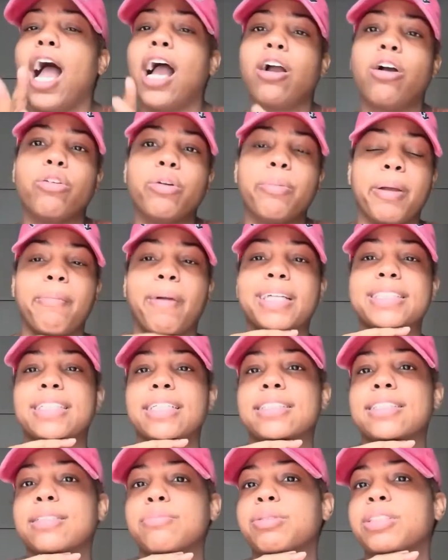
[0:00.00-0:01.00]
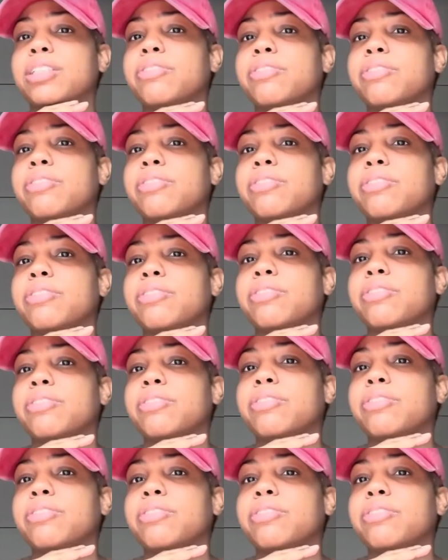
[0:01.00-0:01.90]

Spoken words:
I go to make my son some cereal.